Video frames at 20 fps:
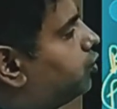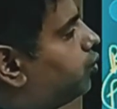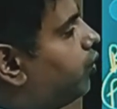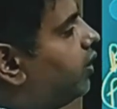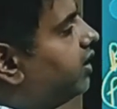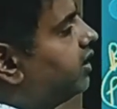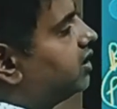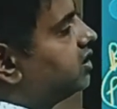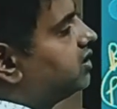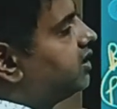
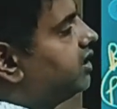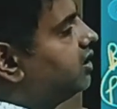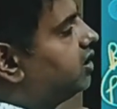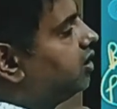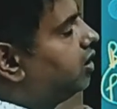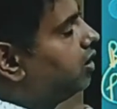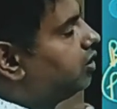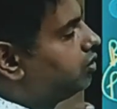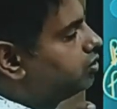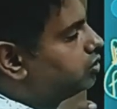
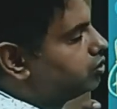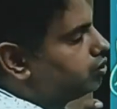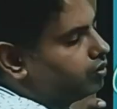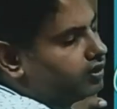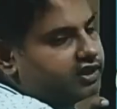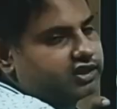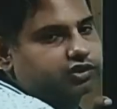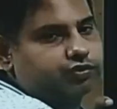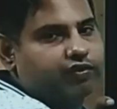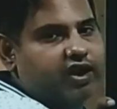200
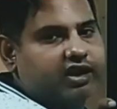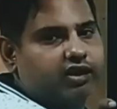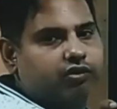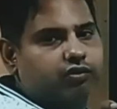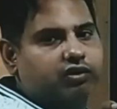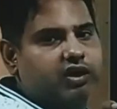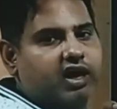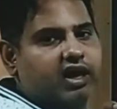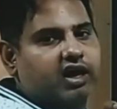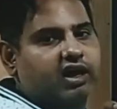students went
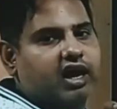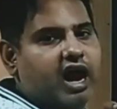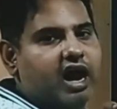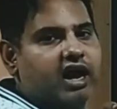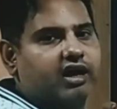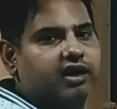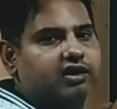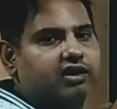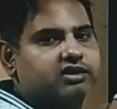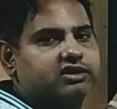to the
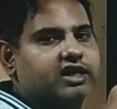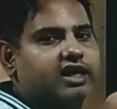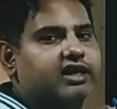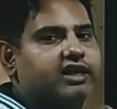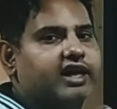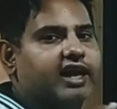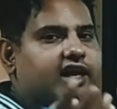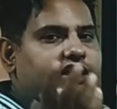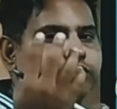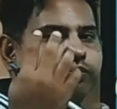gardens and
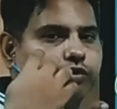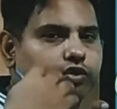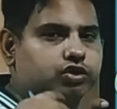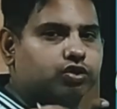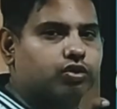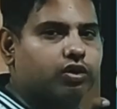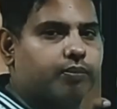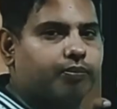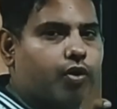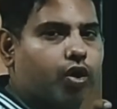they exposed
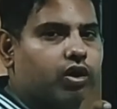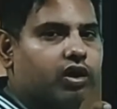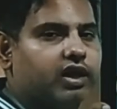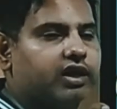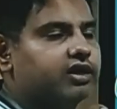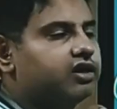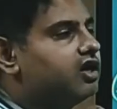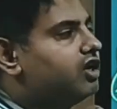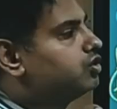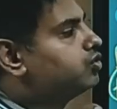to the
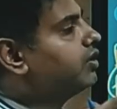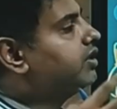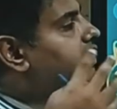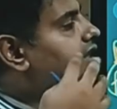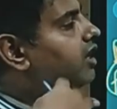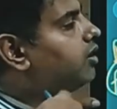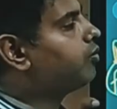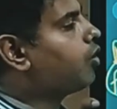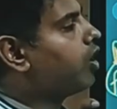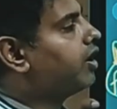pollen. So in
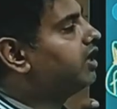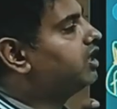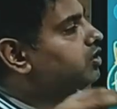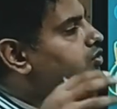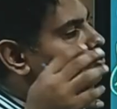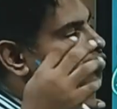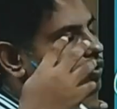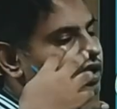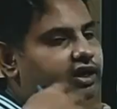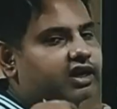their
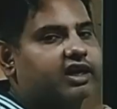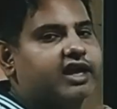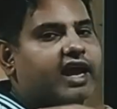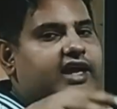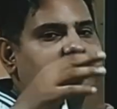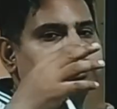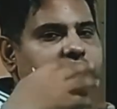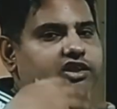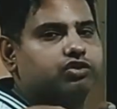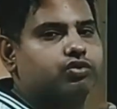bodies, what
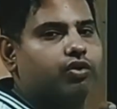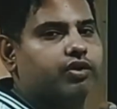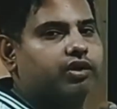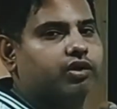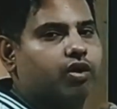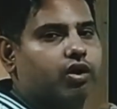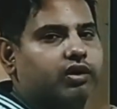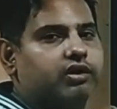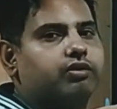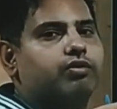reaction is
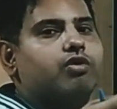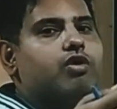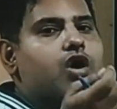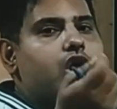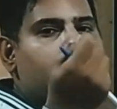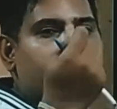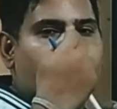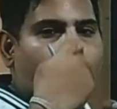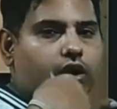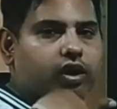going on?
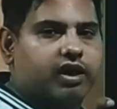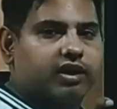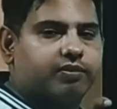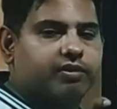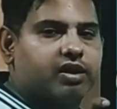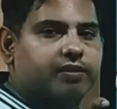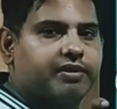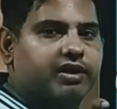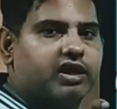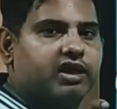Pollen
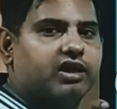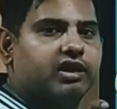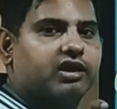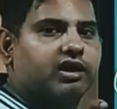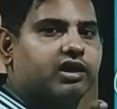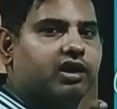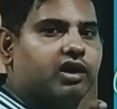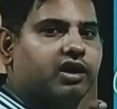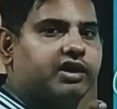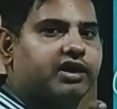will be
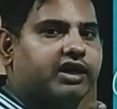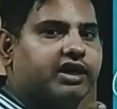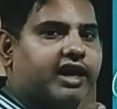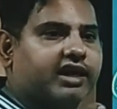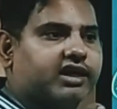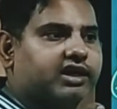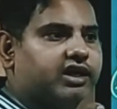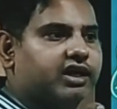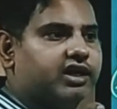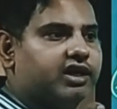
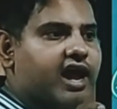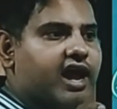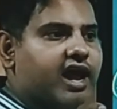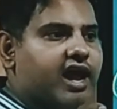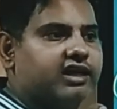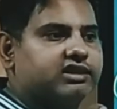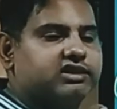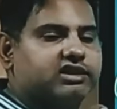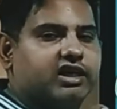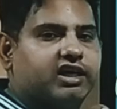detected
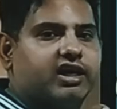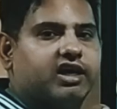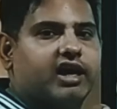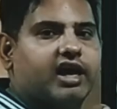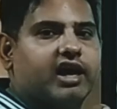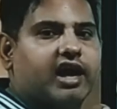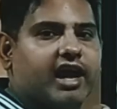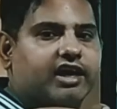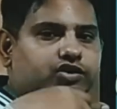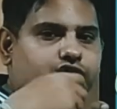as a
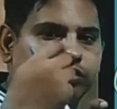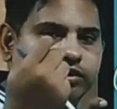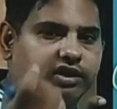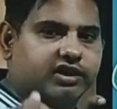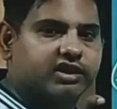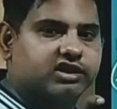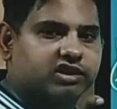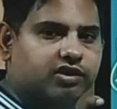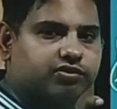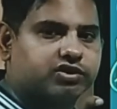
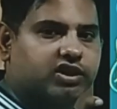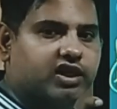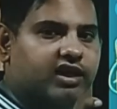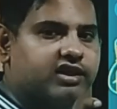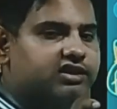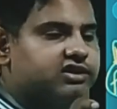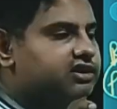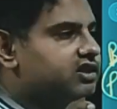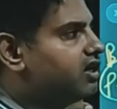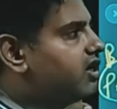exogenous
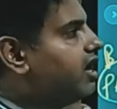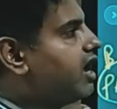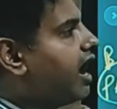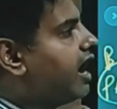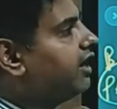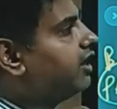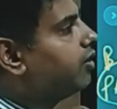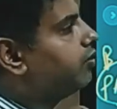substance, and